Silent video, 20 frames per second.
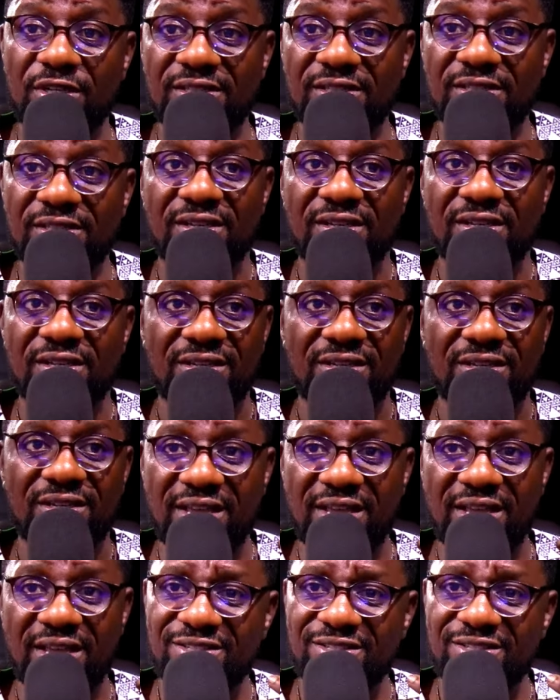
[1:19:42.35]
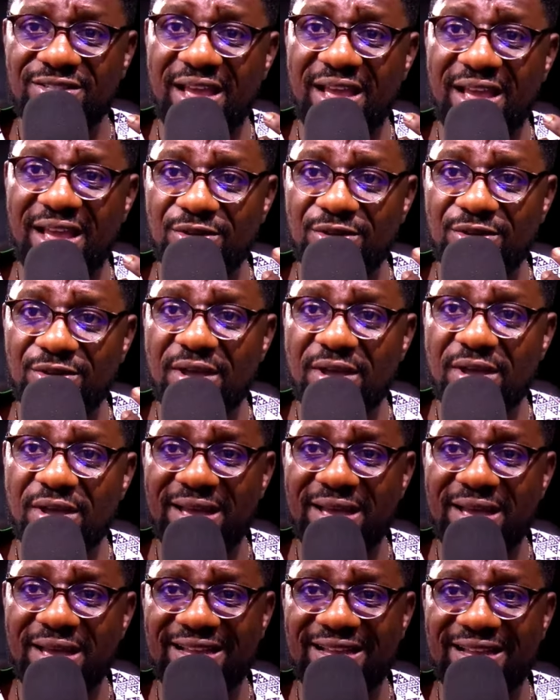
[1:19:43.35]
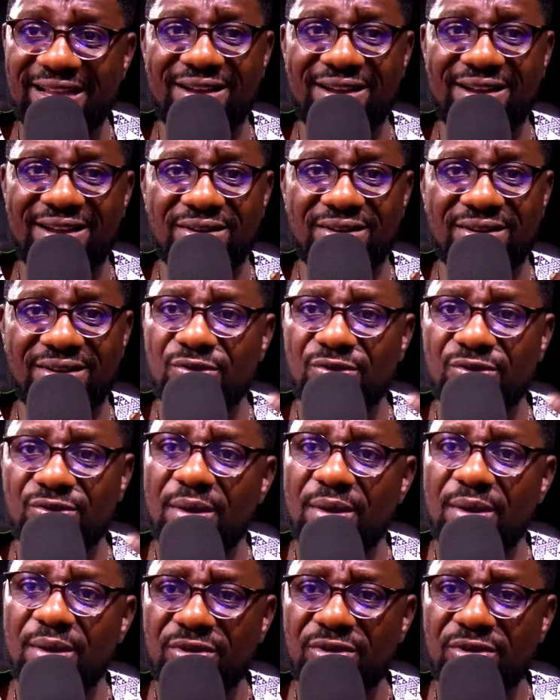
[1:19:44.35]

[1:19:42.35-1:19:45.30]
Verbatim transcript: it's not like I want to go and buy a car or I want to go and build a house.